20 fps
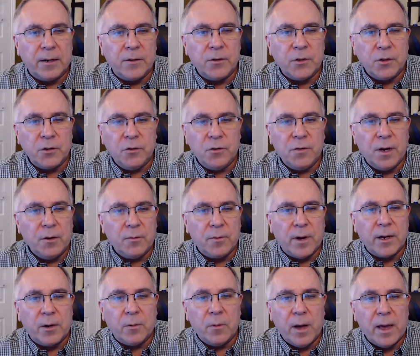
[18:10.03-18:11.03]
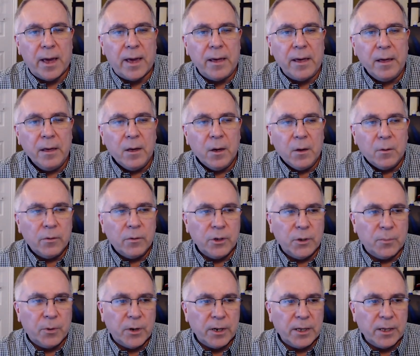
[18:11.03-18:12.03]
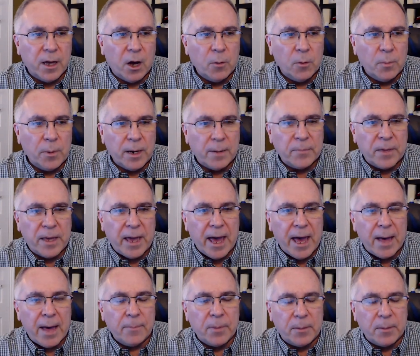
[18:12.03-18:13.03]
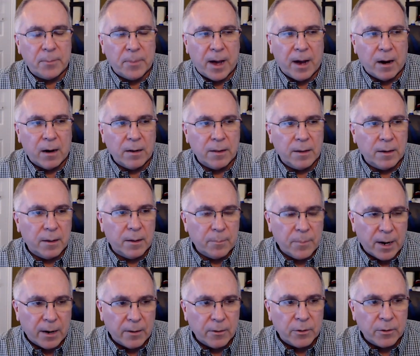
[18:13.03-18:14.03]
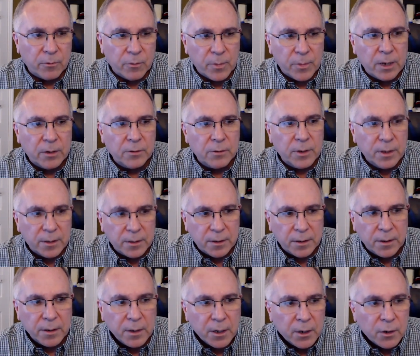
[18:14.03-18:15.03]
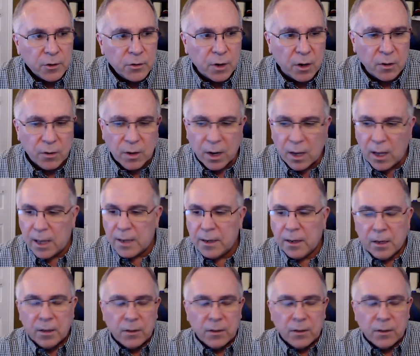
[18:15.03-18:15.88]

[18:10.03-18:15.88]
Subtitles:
So, you know, right away when you open up the app and power the remote and the drone on,